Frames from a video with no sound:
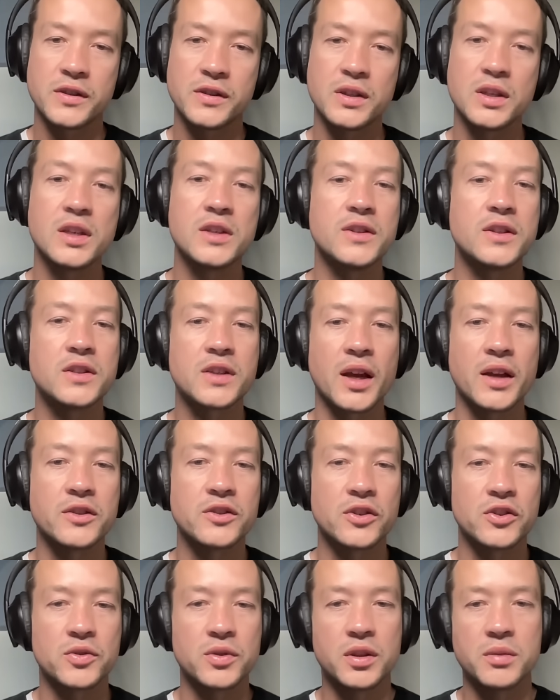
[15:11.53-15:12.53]
It's easy to get in
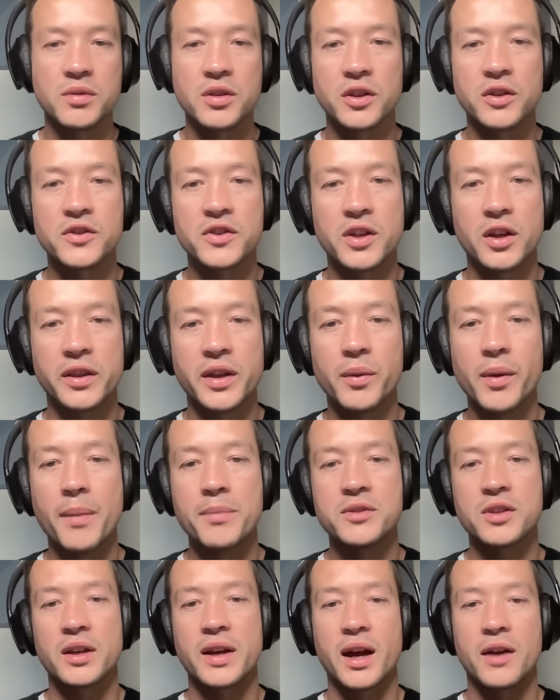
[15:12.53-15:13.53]
touch with them. You can see on their
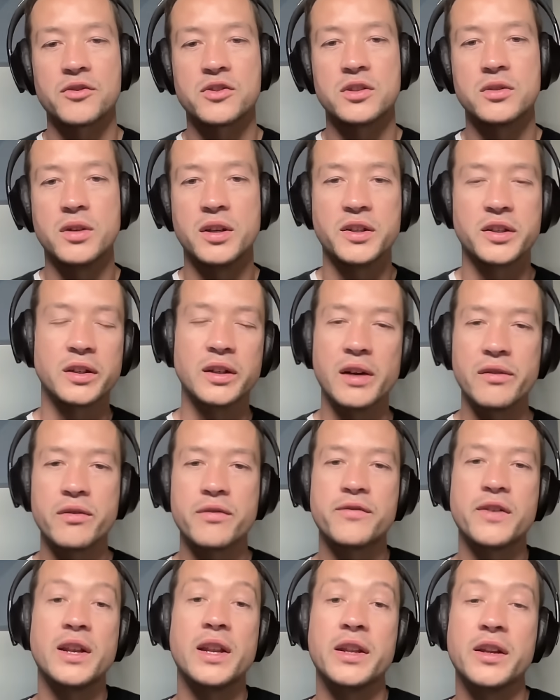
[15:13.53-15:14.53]
website how to do it. You can either
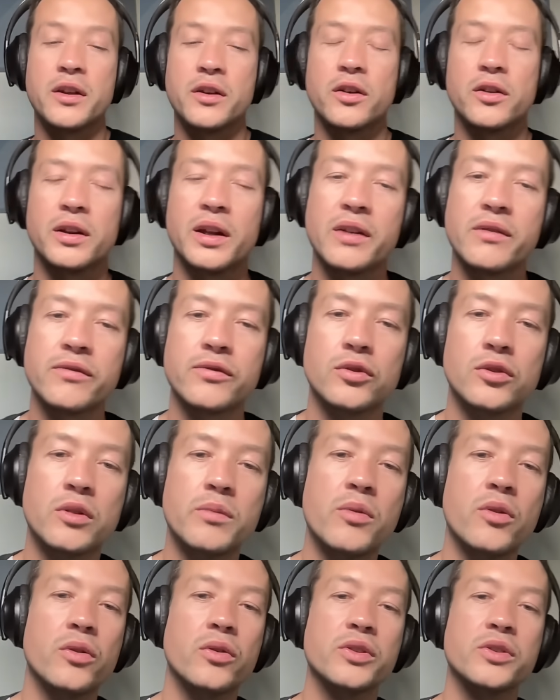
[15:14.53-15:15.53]
fill in an online
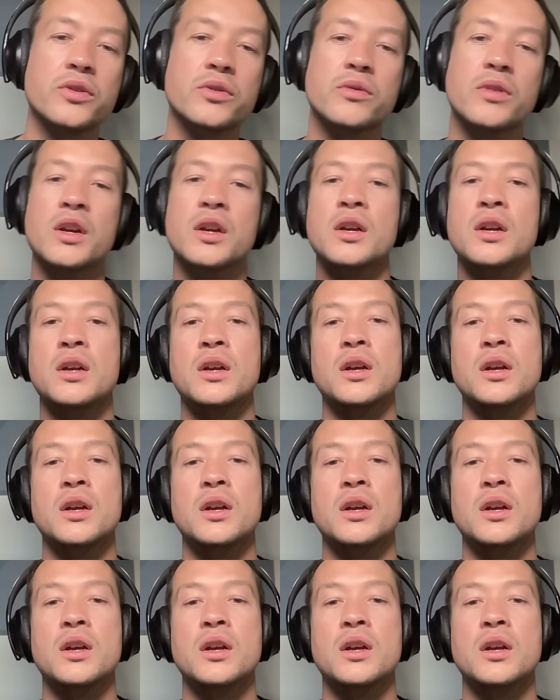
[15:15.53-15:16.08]
form or you